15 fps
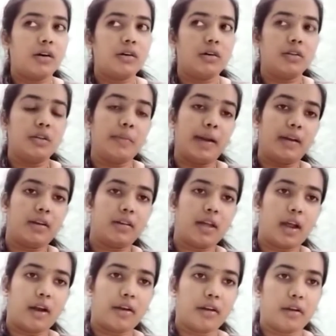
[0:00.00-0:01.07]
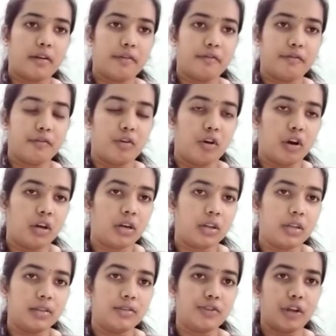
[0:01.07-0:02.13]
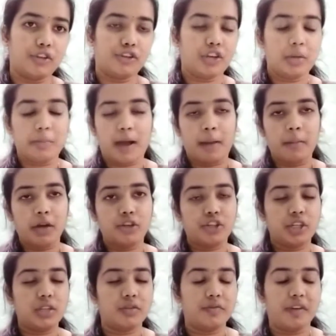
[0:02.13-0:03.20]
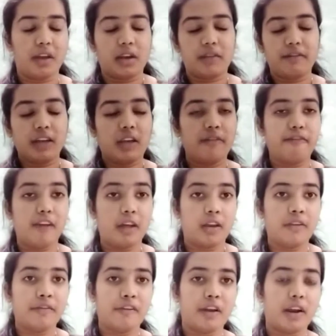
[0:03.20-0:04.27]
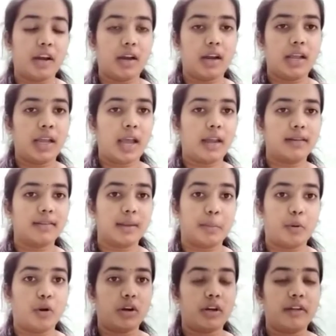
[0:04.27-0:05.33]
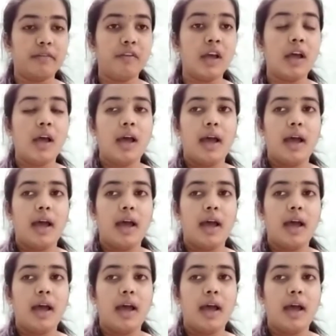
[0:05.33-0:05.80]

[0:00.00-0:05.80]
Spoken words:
The mentor that I've got is Rajani ma'am, and she's very, very, very friendly and supportive.